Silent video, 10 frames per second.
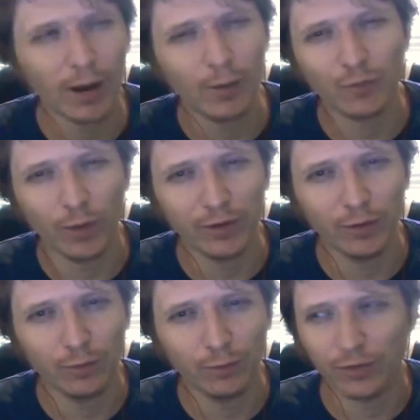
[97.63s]
has what
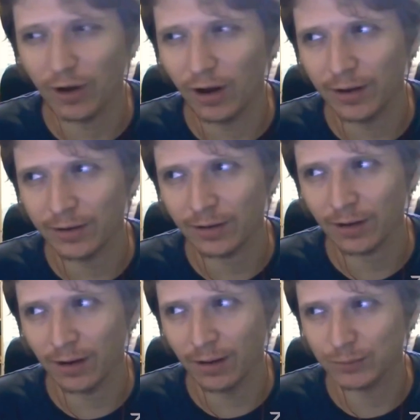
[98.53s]
you've done
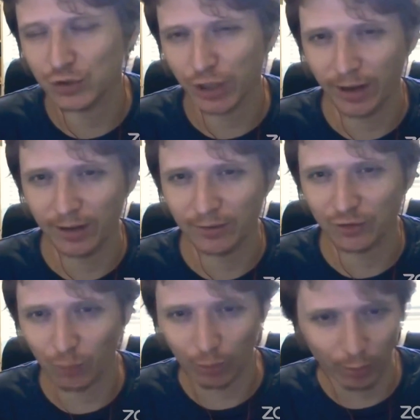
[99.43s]
changed
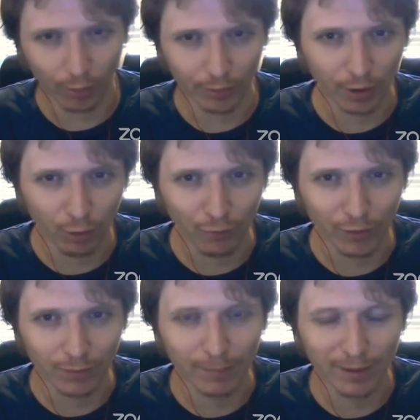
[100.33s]
with regard to COVID?
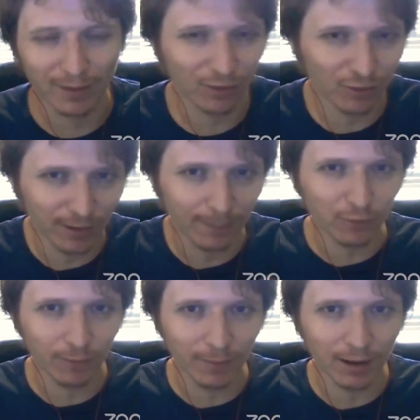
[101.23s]
Because it seems
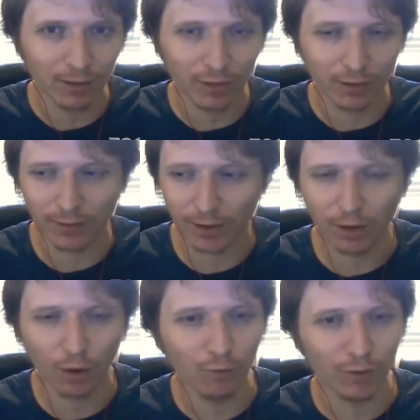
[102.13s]
to me that
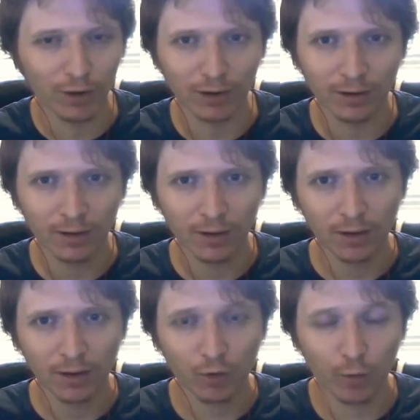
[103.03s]
COVID
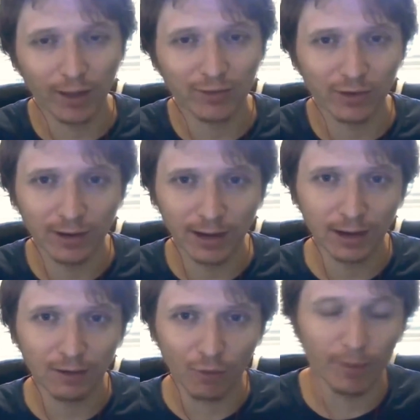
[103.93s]
creates a
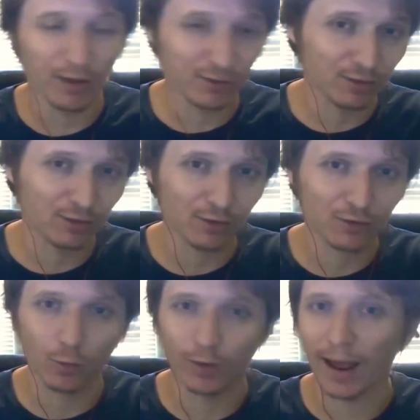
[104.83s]
need for businesses
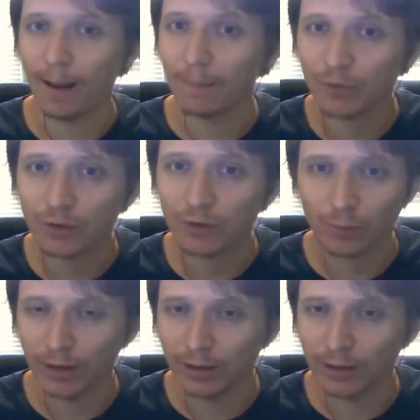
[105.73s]
to adapt, right?